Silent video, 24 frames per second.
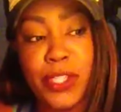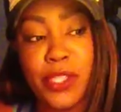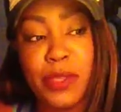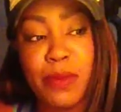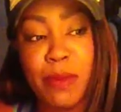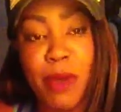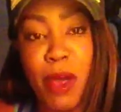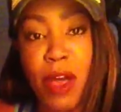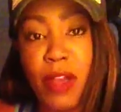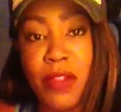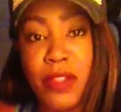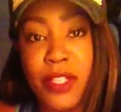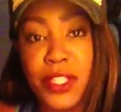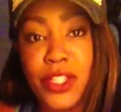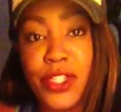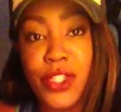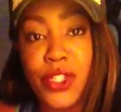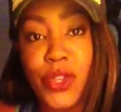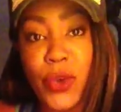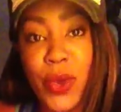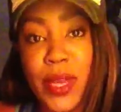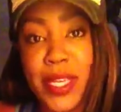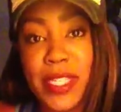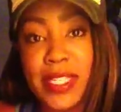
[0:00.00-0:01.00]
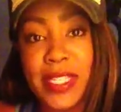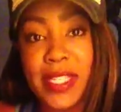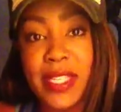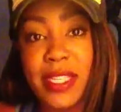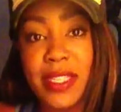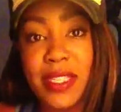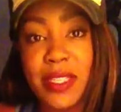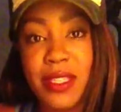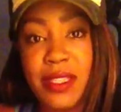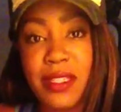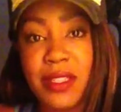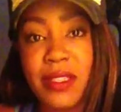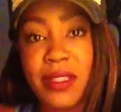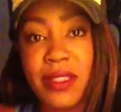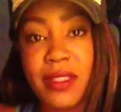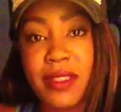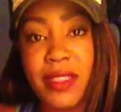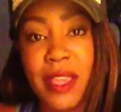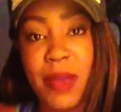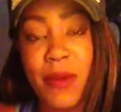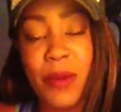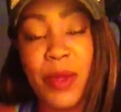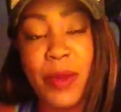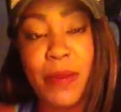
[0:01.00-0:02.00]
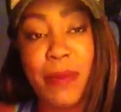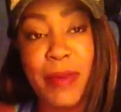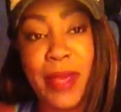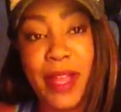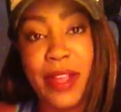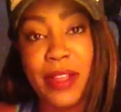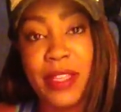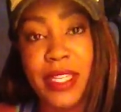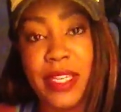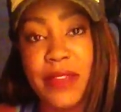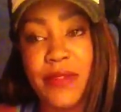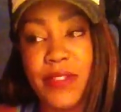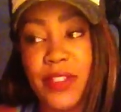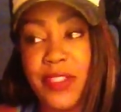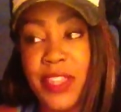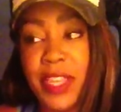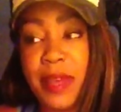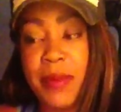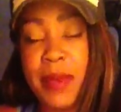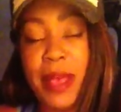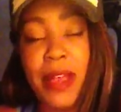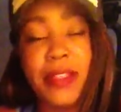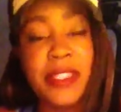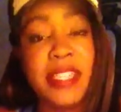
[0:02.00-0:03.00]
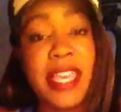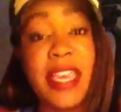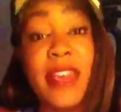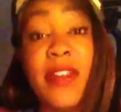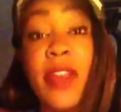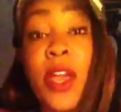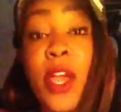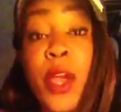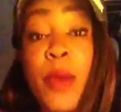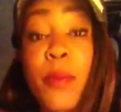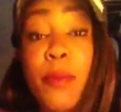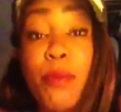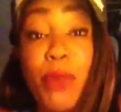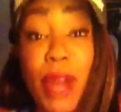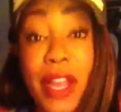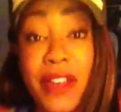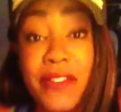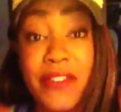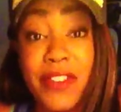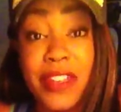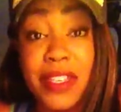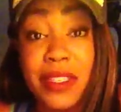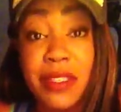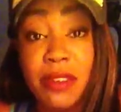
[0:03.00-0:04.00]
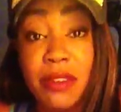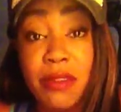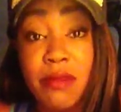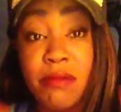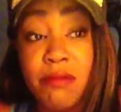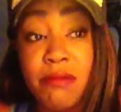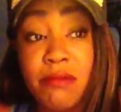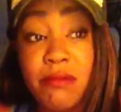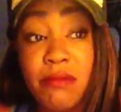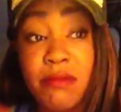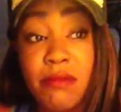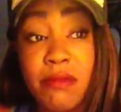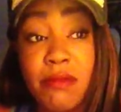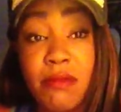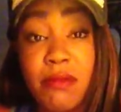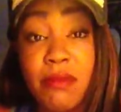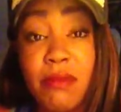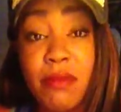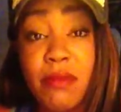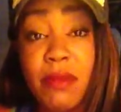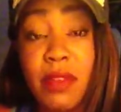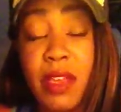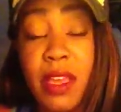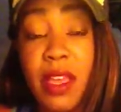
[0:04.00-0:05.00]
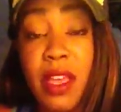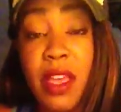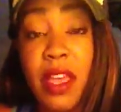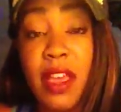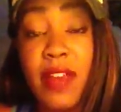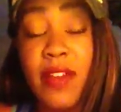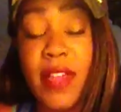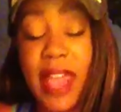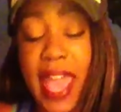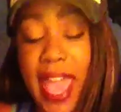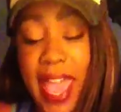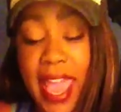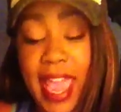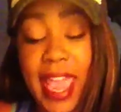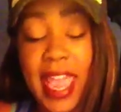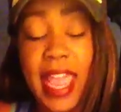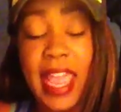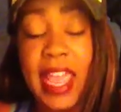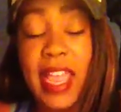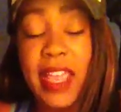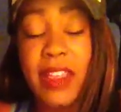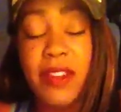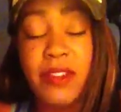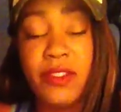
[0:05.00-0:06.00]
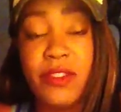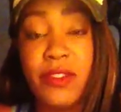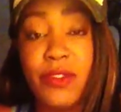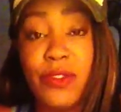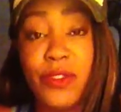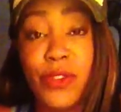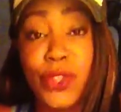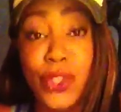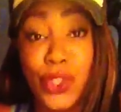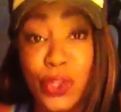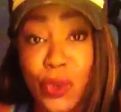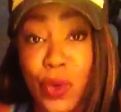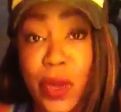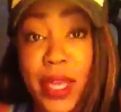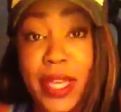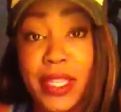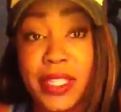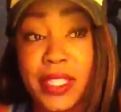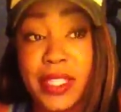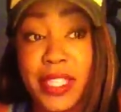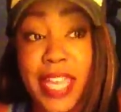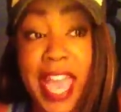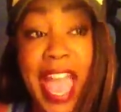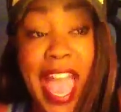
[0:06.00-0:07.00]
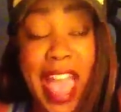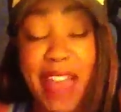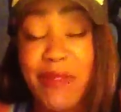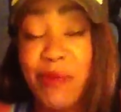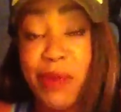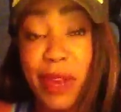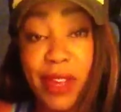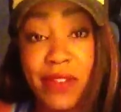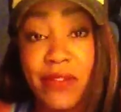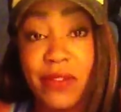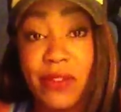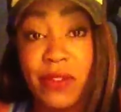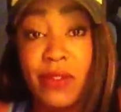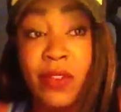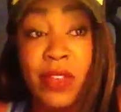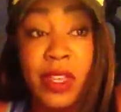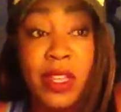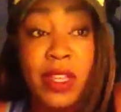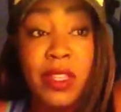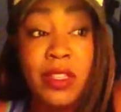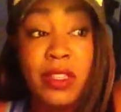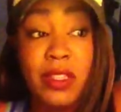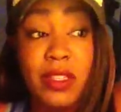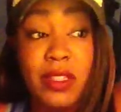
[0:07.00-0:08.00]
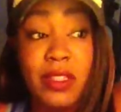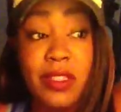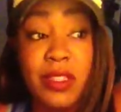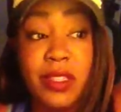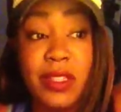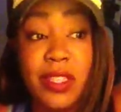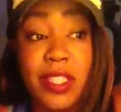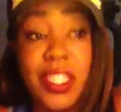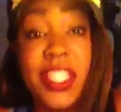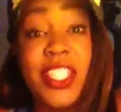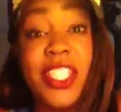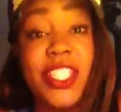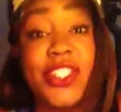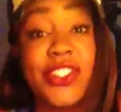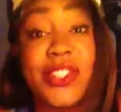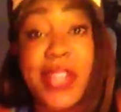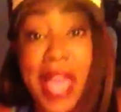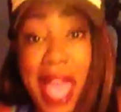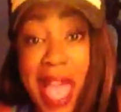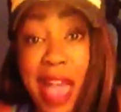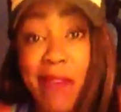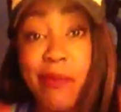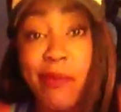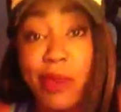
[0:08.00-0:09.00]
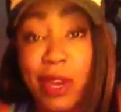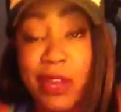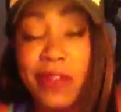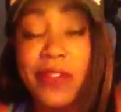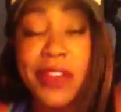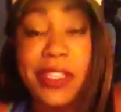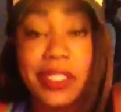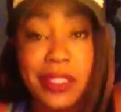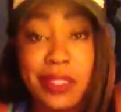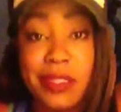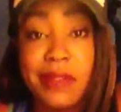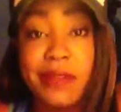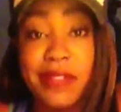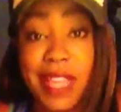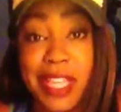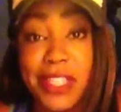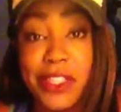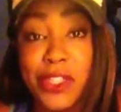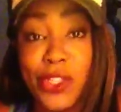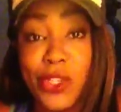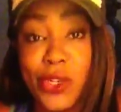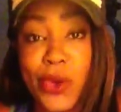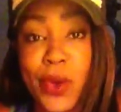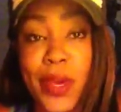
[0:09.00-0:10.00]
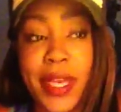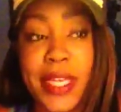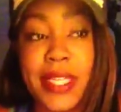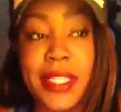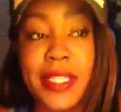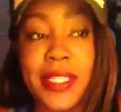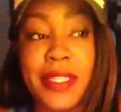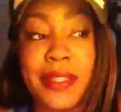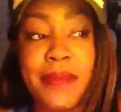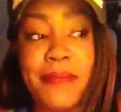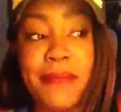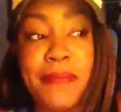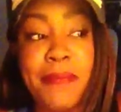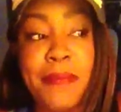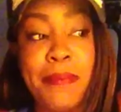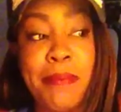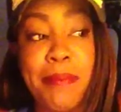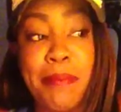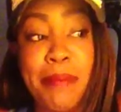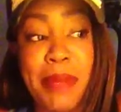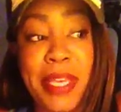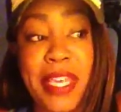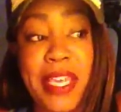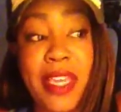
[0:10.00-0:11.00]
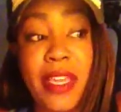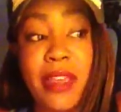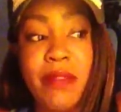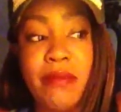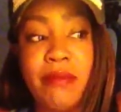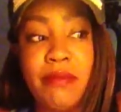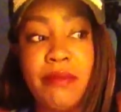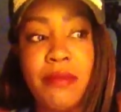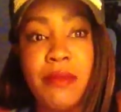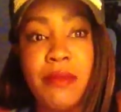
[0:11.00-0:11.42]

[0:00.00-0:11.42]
smallest choices that we barely even think about, say breakfast. The choice to have breakfast, the decision to have breakfast, that's a choice. B,